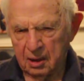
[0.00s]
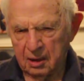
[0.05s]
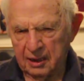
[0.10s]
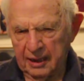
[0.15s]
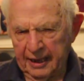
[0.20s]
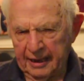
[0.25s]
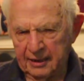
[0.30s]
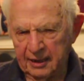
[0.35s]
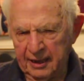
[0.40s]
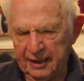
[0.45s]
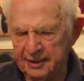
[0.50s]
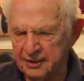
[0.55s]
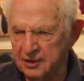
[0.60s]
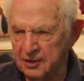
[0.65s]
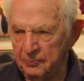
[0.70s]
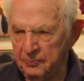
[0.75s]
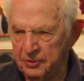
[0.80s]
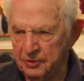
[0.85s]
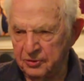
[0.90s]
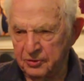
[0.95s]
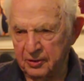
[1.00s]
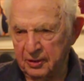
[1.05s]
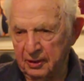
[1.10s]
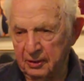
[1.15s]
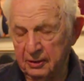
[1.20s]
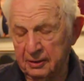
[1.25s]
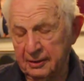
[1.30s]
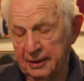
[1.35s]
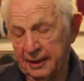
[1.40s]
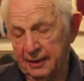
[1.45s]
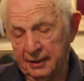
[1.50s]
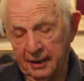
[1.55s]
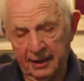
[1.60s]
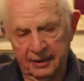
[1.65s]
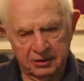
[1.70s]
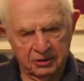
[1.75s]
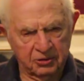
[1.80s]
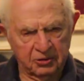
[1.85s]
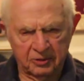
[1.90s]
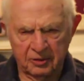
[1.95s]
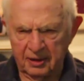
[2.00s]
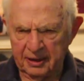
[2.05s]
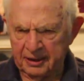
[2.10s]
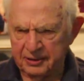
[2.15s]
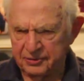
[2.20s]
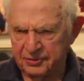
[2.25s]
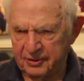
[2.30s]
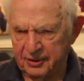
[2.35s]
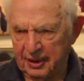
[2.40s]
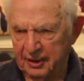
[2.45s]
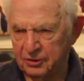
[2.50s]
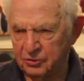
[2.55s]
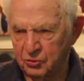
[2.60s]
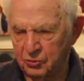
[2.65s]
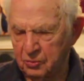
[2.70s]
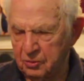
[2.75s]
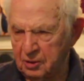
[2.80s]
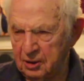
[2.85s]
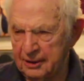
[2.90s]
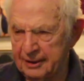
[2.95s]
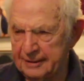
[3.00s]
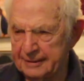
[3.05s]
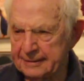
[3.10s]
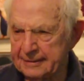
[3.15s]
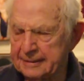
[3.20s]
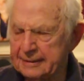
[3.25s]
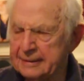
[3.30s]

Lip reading: that intimacy, not necessarily sexually.